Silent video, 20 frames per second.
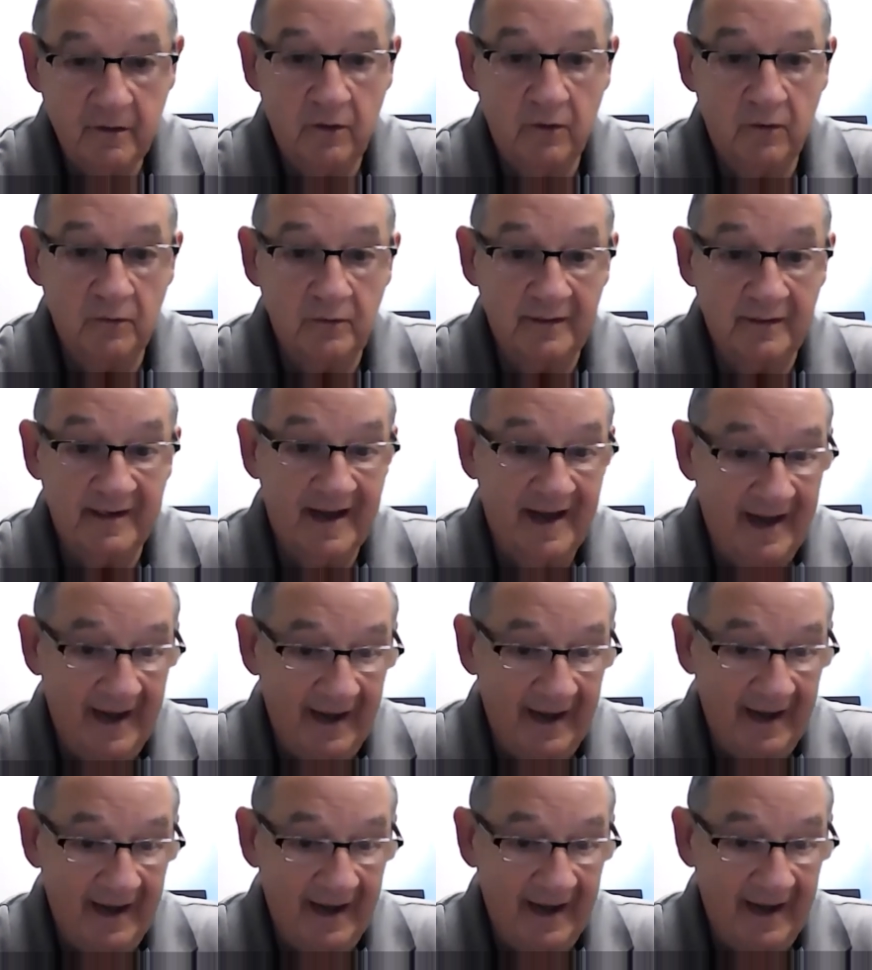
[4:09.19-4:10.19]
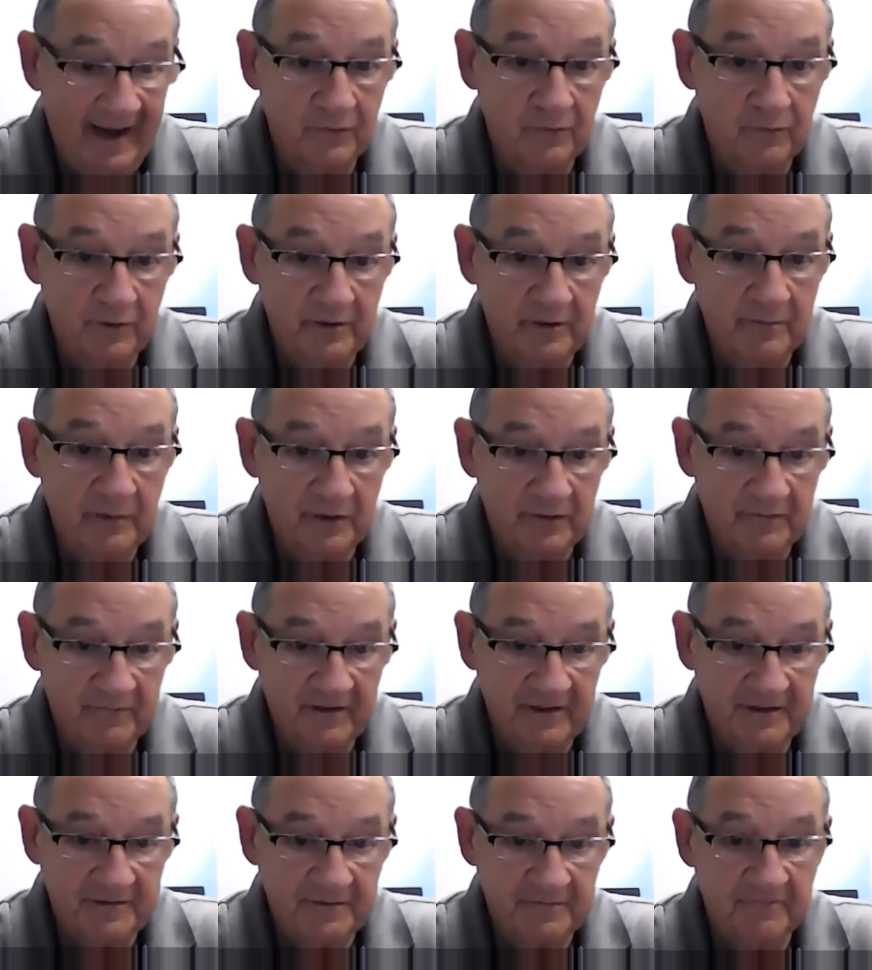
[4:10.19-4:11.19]
only I don't know where the
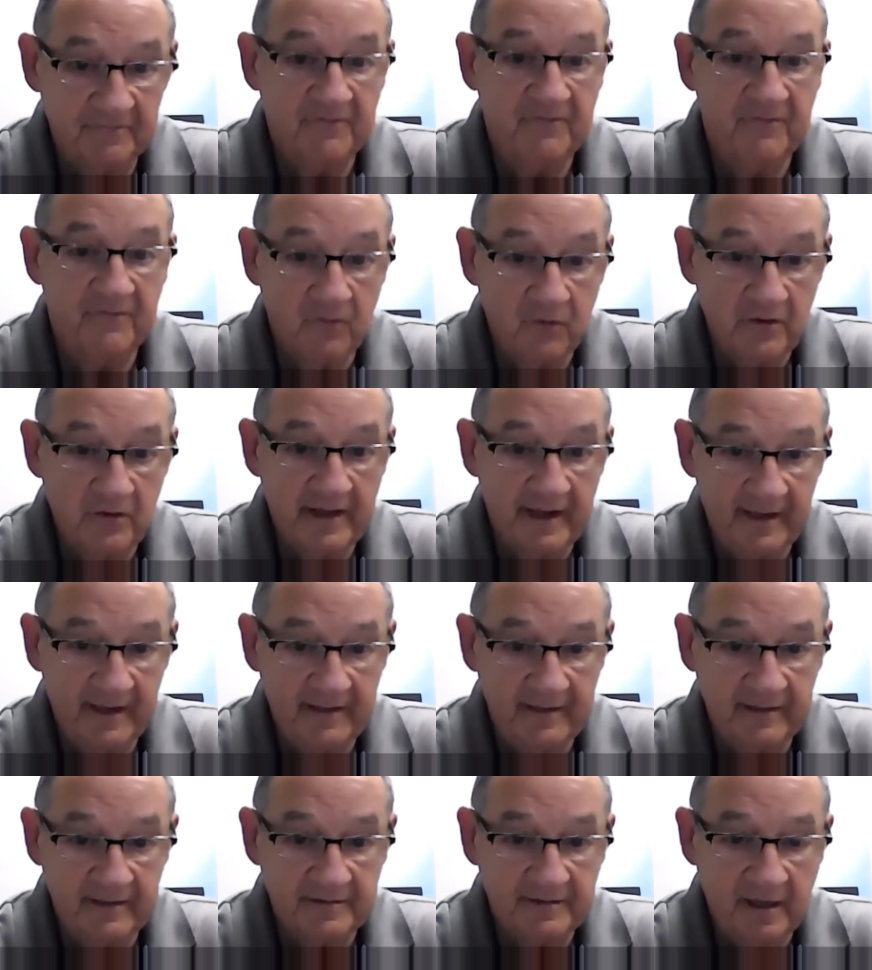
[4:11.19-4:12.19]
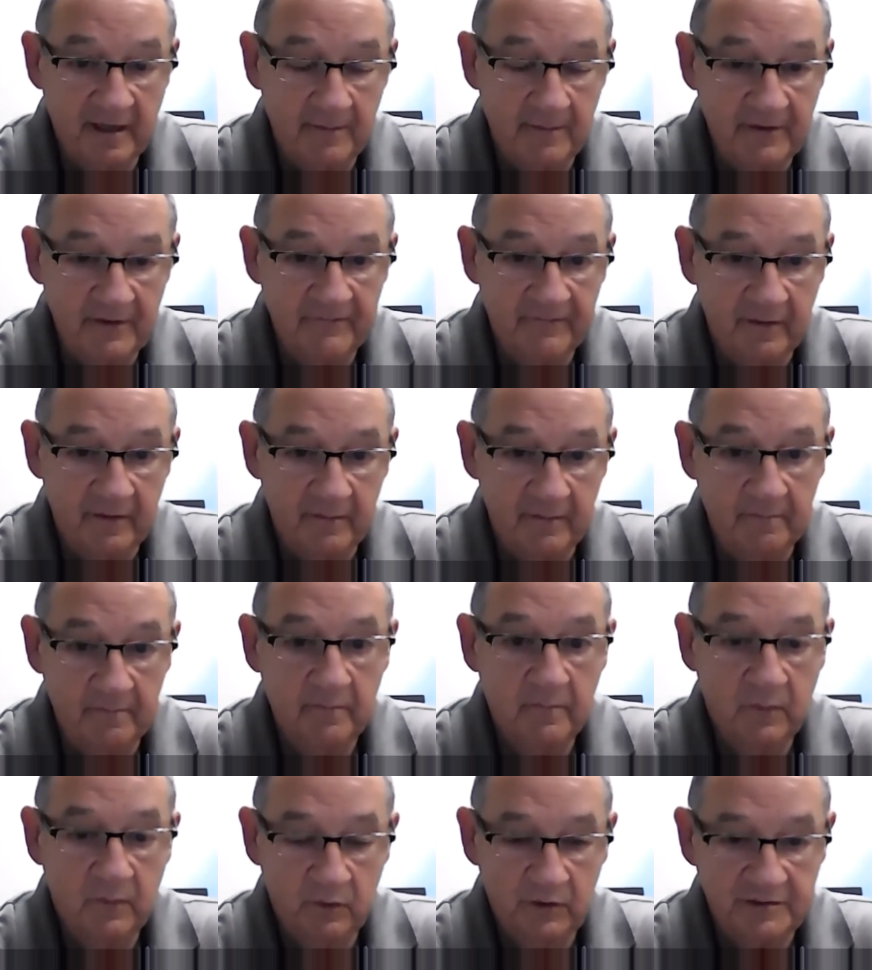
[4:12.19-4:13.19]
motivation for that idea is coming from,
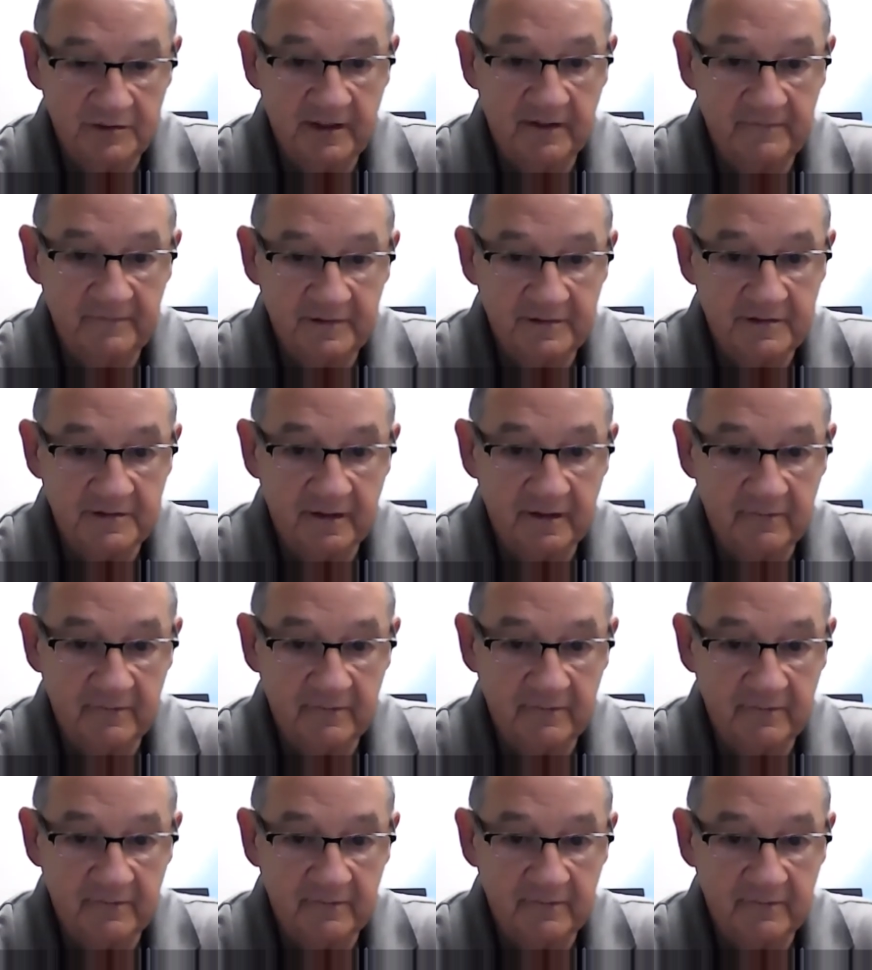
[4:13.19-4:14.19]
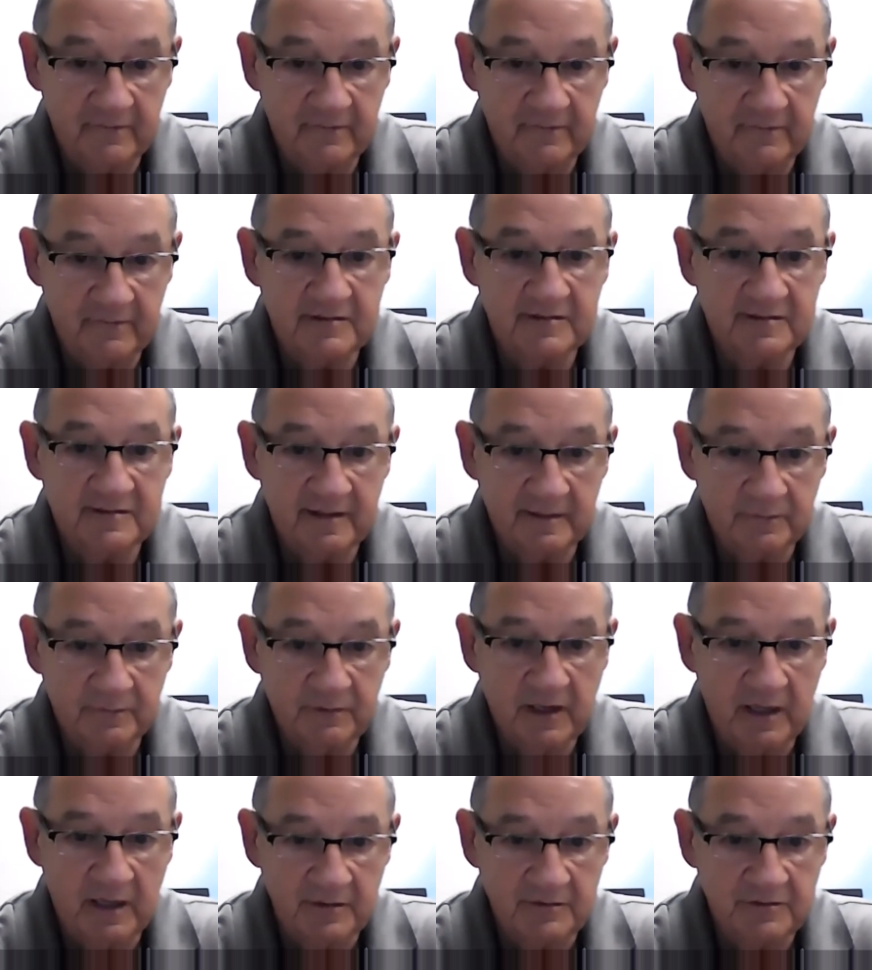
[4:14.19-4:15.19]
which I've discovered is my
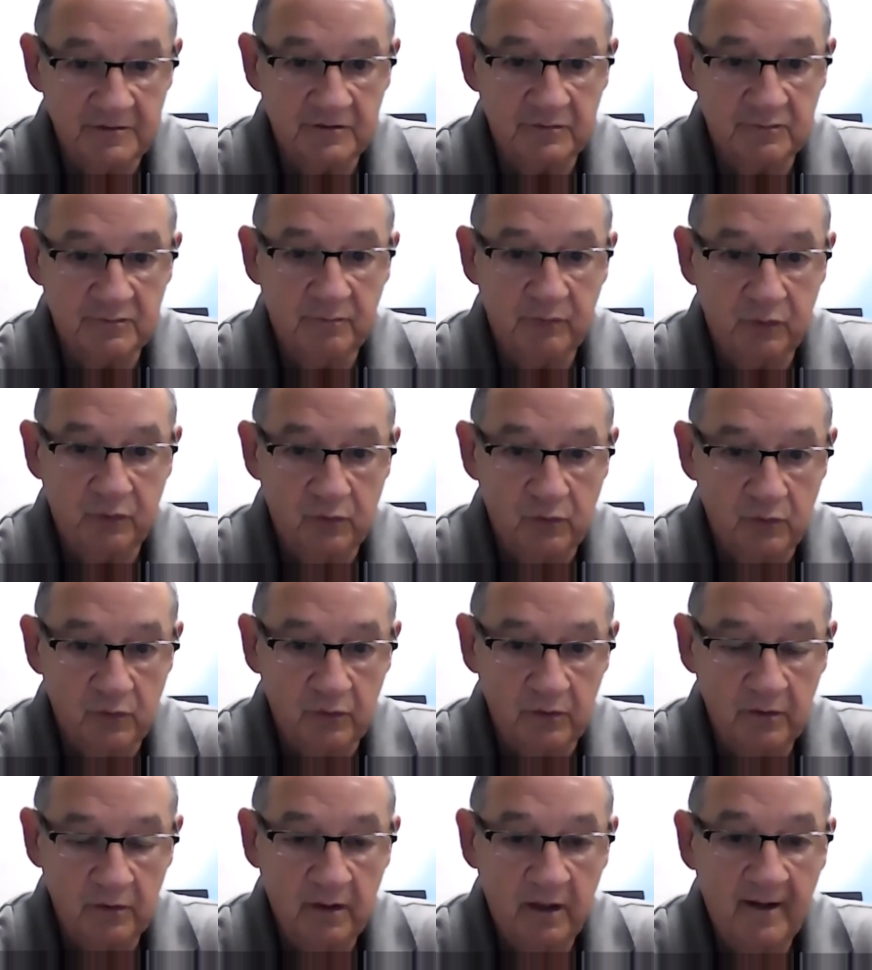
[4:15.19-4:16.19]
subconscious pool